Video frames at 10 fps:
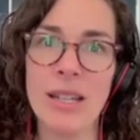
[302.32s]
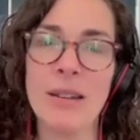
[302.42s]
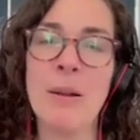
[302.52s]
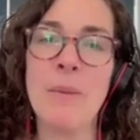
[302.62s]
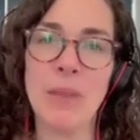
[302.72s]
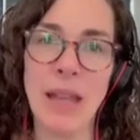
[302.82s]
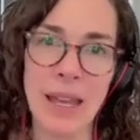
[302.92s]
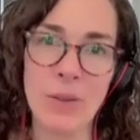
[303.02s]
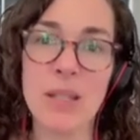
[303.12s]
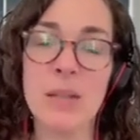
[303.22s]
it
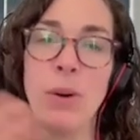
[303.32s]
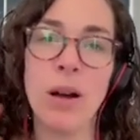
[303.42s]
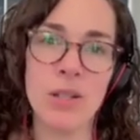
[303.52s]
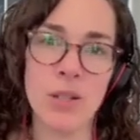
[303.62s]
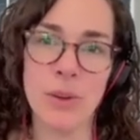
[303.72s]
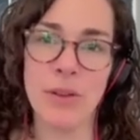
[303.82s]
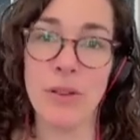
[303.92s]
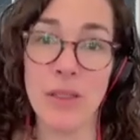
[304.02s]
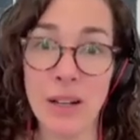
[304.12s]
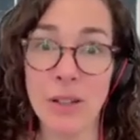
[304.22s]
and respond to it
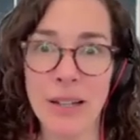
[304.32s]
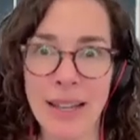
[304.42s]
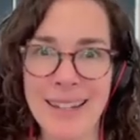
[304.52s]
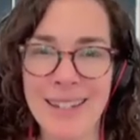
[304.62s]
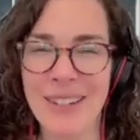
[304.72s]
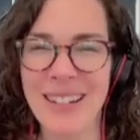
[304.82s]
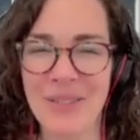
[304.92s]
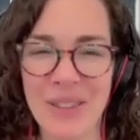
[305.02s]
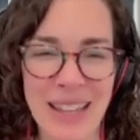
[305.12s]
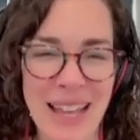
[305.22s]
for their learning activities
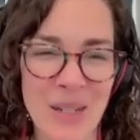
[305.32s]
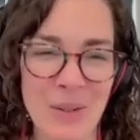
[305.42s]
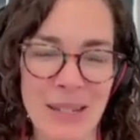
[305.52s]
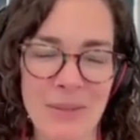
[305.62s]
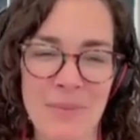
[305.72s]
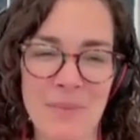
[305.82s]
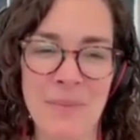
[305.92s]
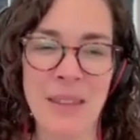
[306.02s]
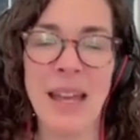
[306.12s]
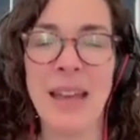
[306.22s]
for the last week.
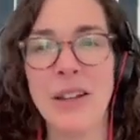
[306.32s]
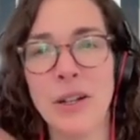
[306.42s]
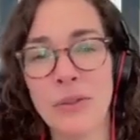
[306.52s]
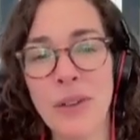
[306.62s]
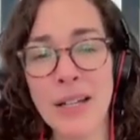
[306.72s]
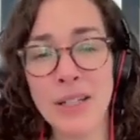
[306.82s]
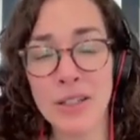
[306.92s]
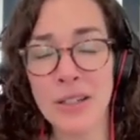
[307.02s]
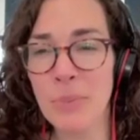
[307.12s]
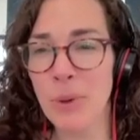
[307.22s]
Then your final
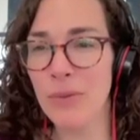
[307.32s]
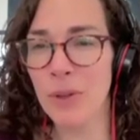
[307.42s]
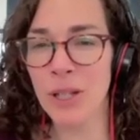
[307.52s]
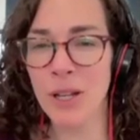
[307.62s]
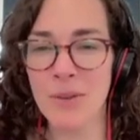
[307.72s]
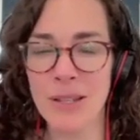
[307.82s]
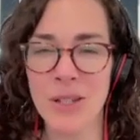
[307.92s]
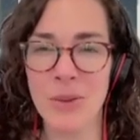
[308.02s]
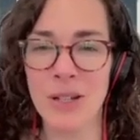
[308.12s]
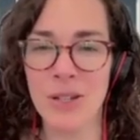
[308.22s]
learning portfolio is
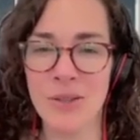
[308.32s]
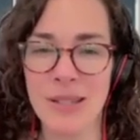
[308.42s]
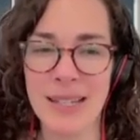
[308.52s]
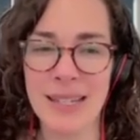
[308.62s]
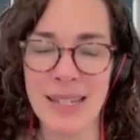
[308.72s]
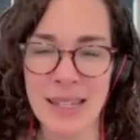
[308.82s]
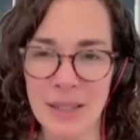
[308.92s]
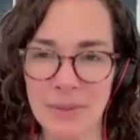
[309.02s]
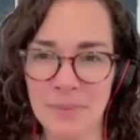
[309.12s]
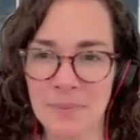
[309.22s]
due on June 16th,
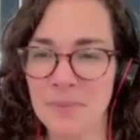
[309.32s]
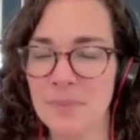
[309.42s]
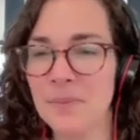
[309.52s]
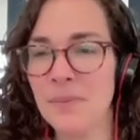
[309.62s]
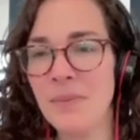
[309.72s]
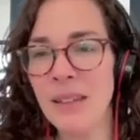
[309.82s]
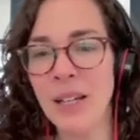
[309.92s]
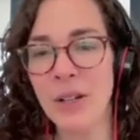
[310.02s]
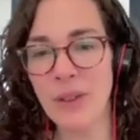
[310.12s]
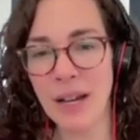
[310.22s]
and
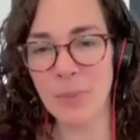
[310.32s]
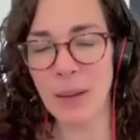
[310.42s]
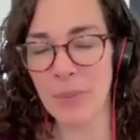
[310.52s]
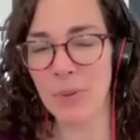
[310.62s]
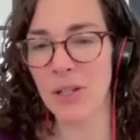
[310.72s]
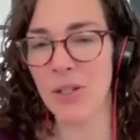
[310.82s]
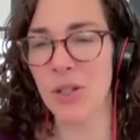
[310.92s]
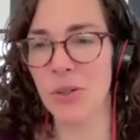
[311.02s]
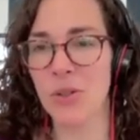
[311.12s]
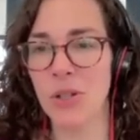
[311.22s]
your final paper is
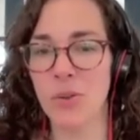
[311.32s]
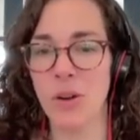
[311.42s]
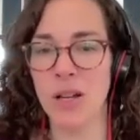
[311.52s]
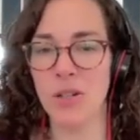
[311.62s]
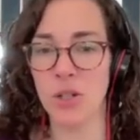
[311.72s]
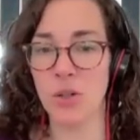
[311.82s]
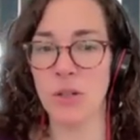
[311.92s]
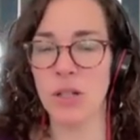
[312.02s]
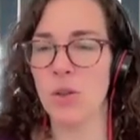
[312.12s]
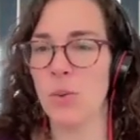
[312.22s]
due on
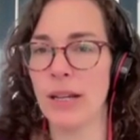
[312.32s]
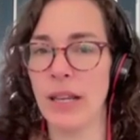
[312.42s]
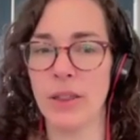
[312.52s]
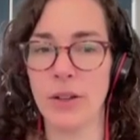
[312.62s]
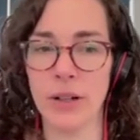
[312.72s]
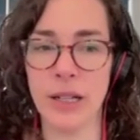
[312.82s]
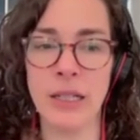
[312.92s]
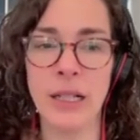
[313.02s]
June 23rd.